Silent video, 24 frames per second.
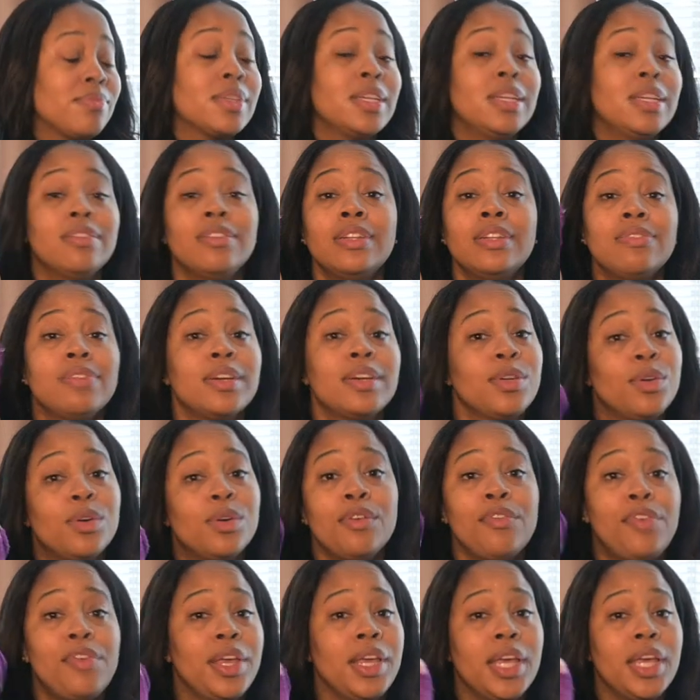Even if I go
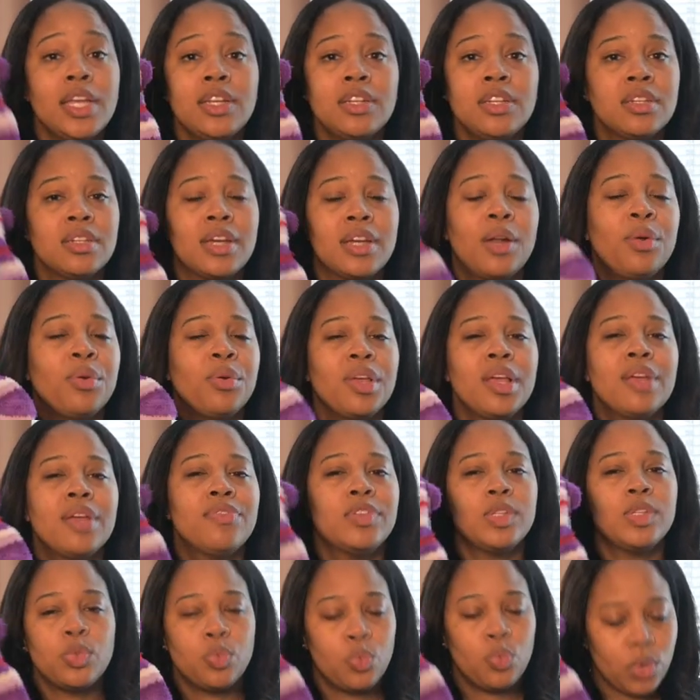on vacation, I don't care if
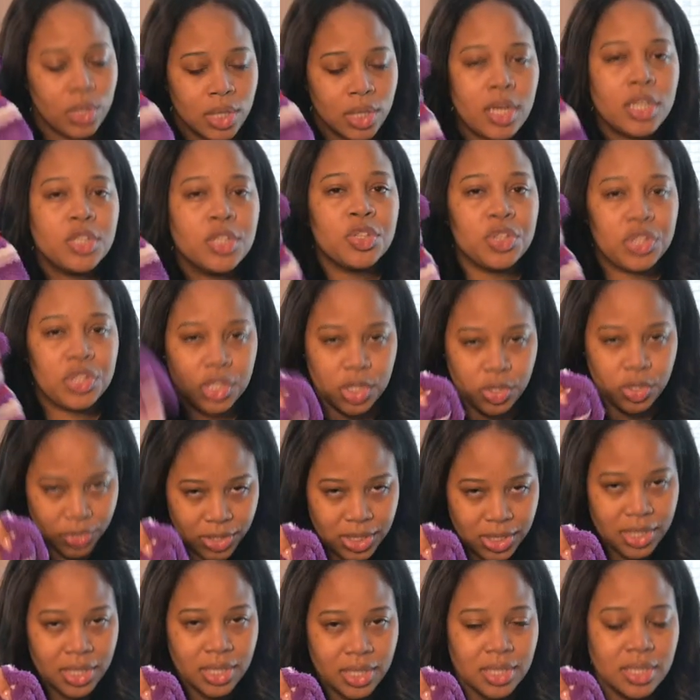it's 100
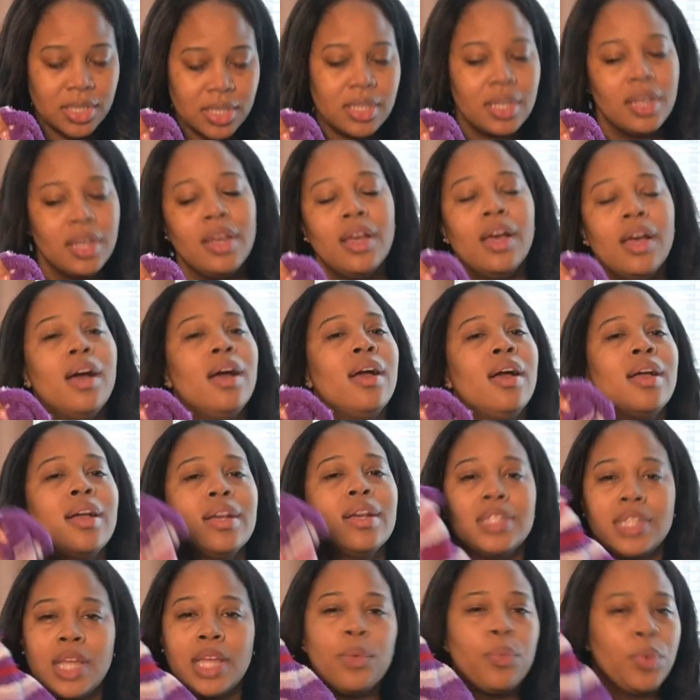degrees,
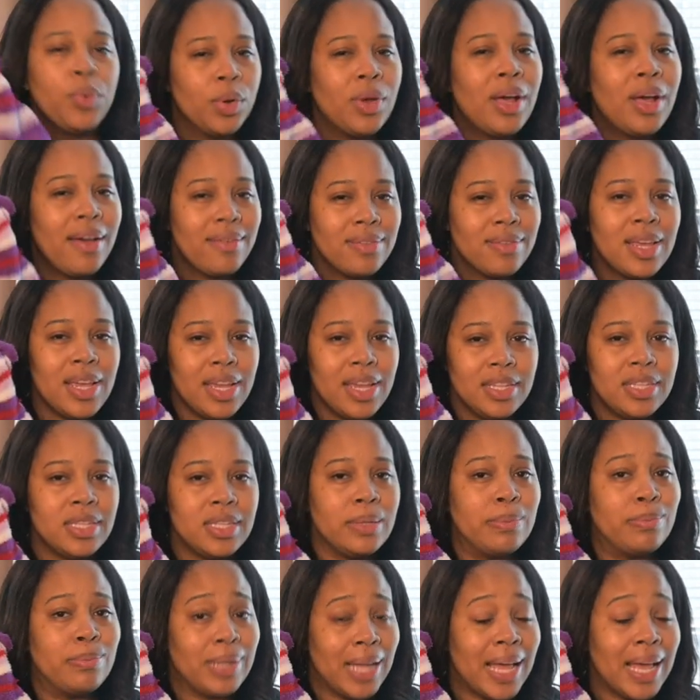because they will have the
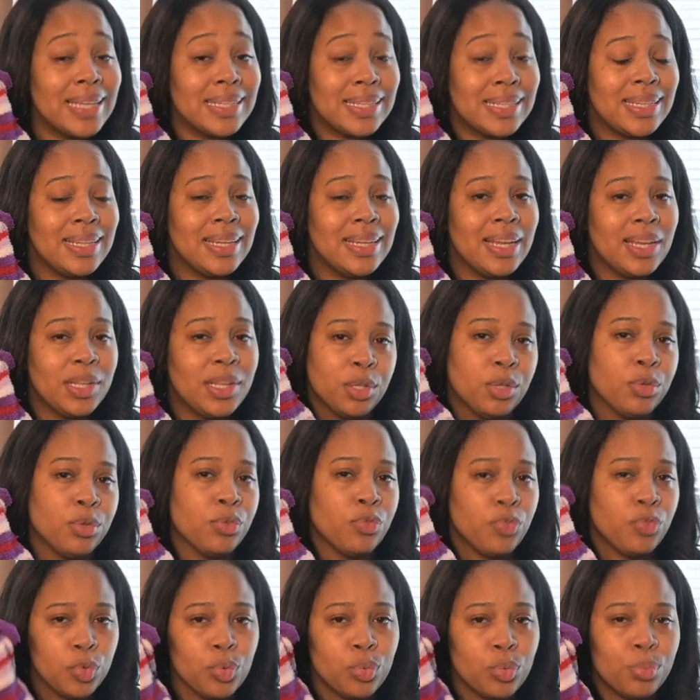AC blasting in their
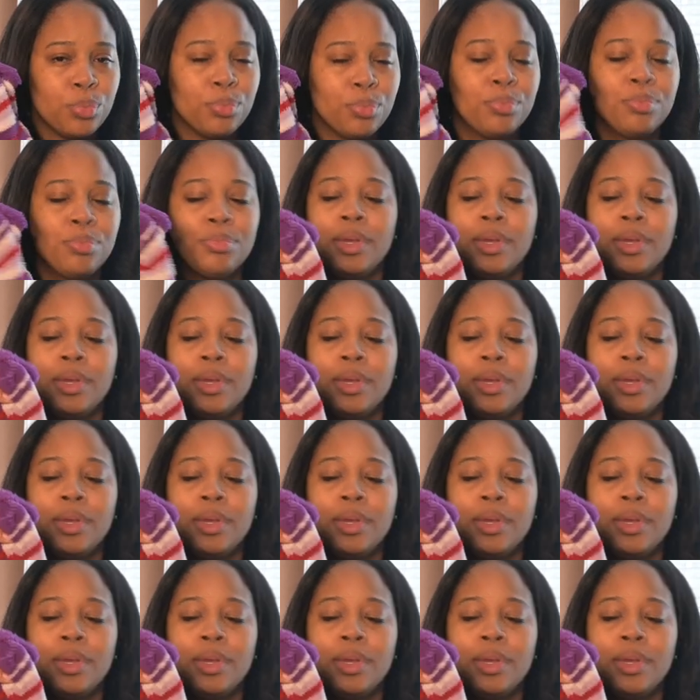room.